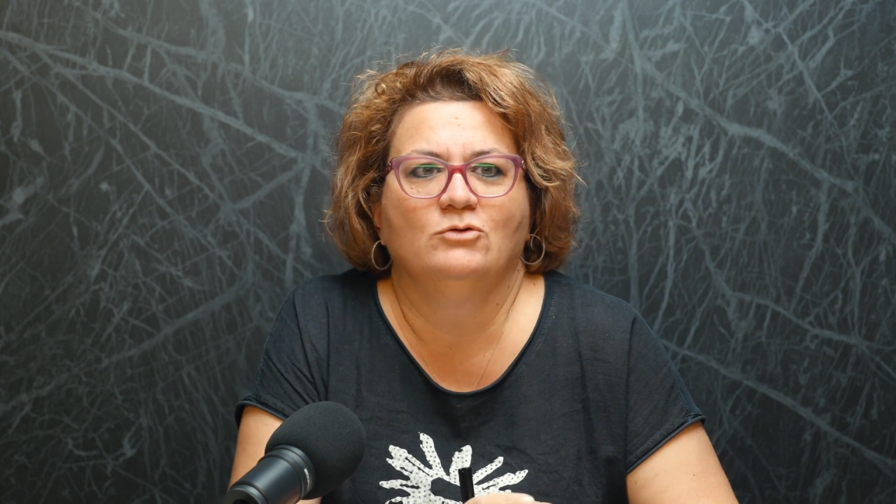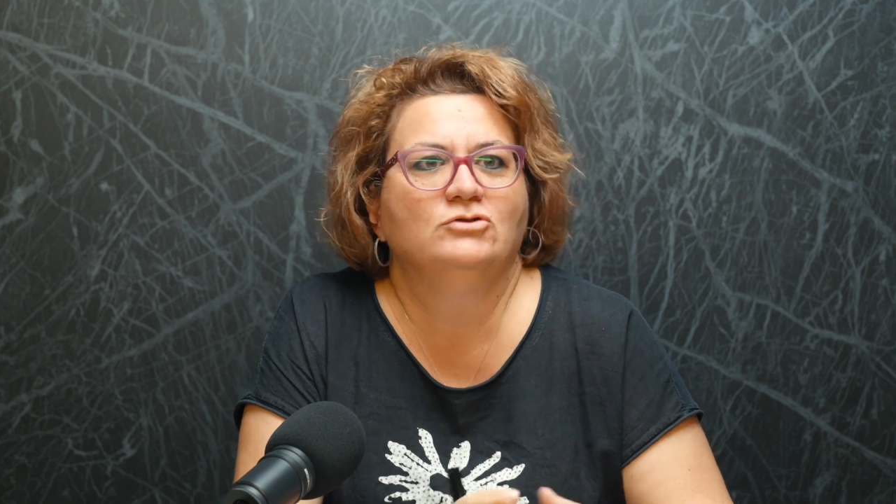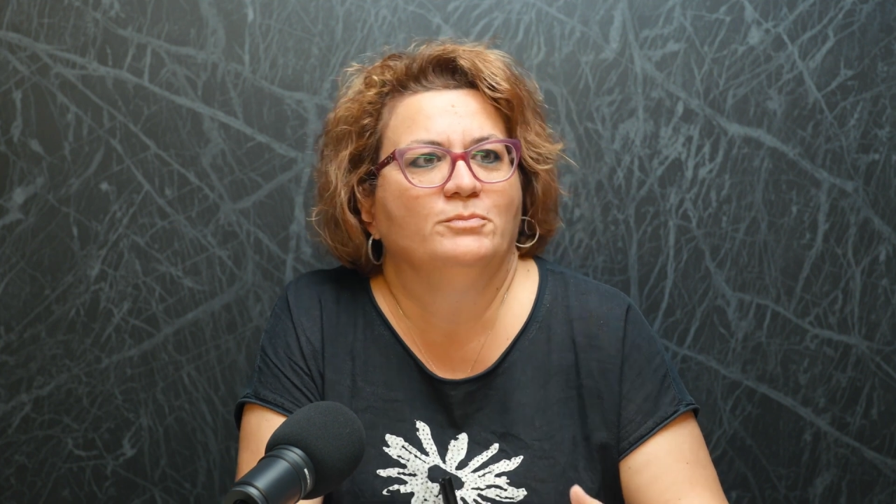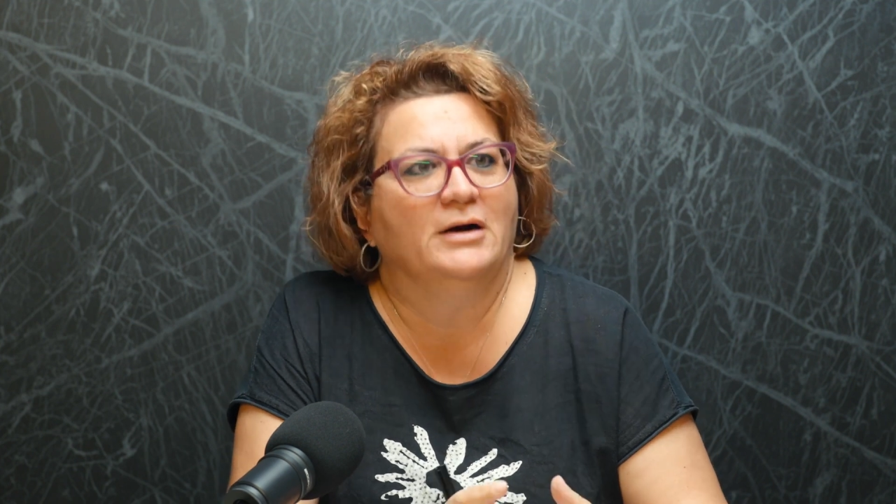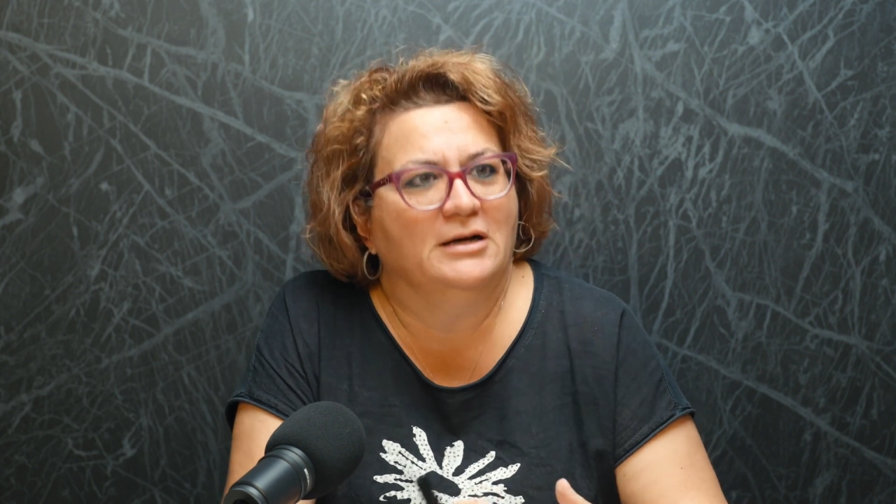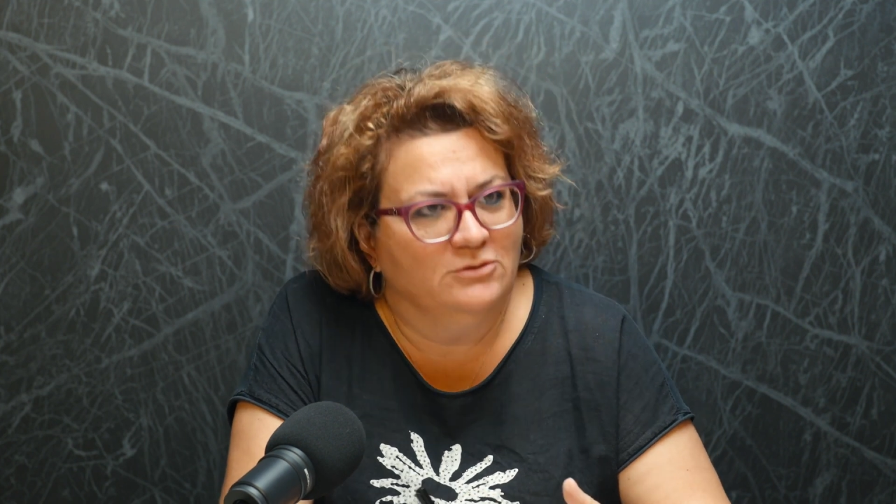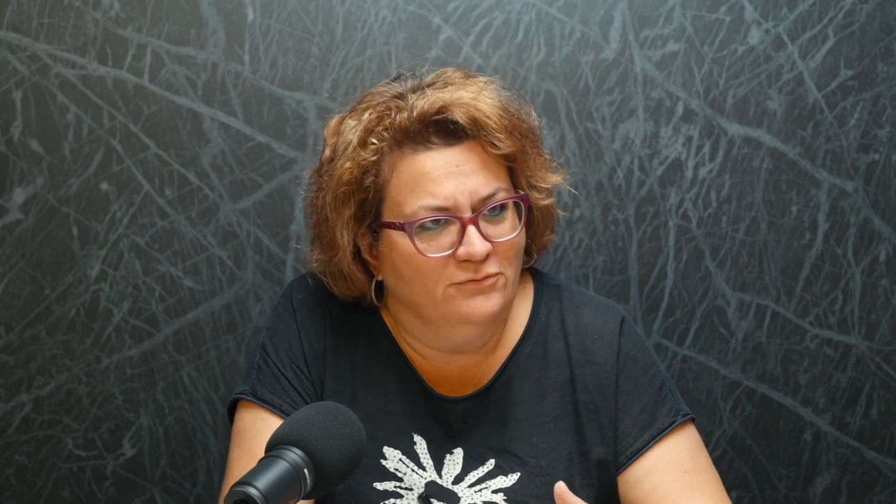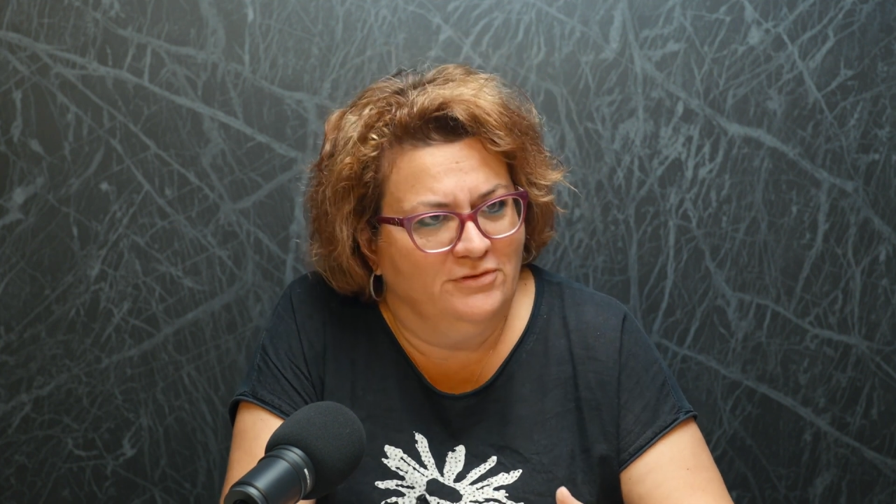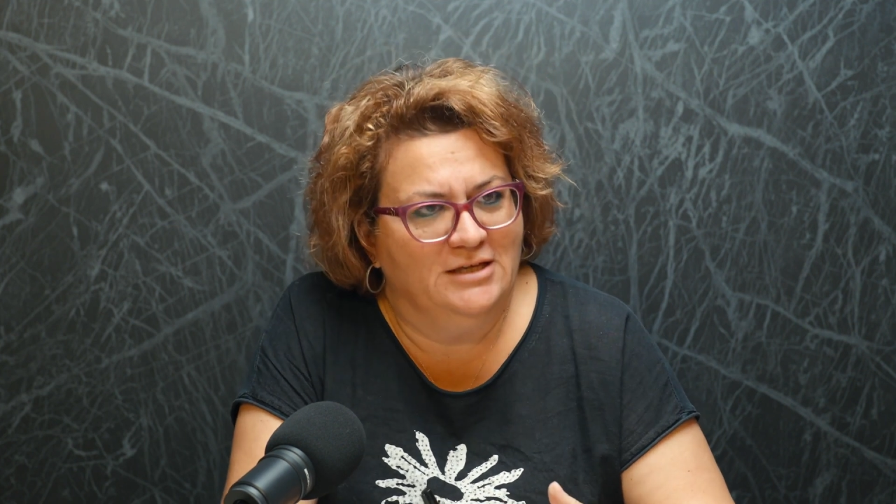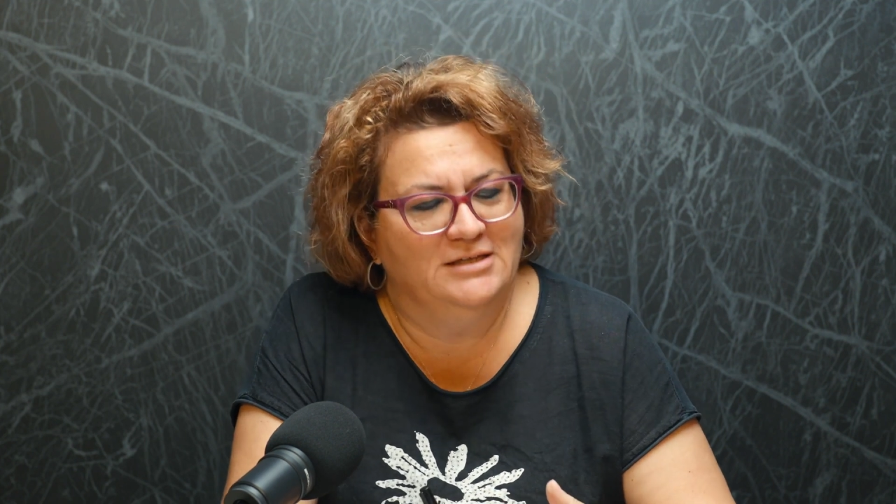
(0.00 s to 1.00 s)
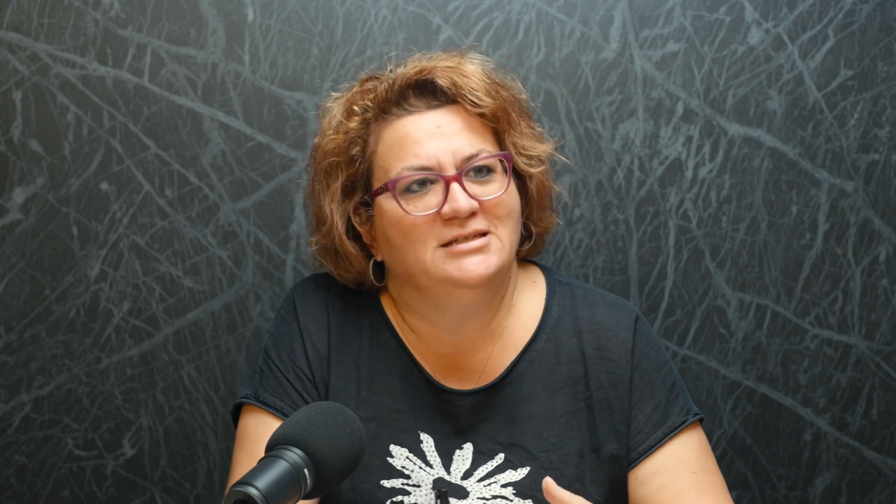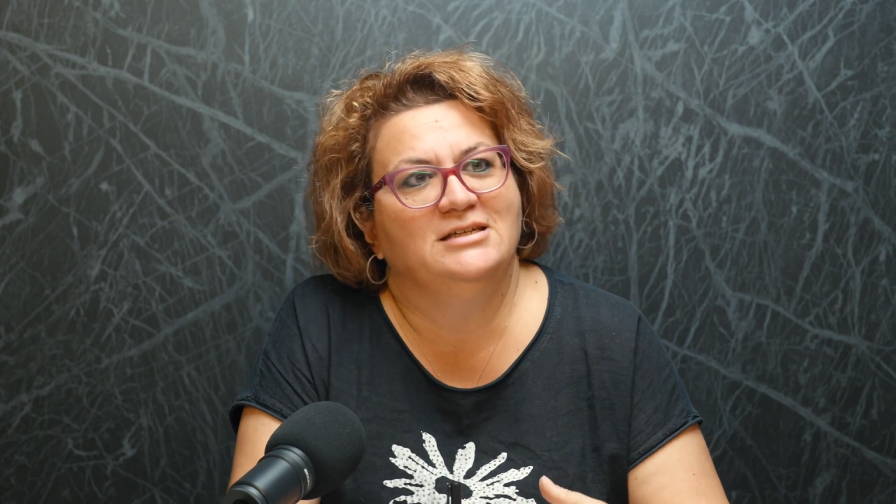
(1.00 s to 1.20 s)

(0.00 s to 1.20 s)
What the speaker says: good part of this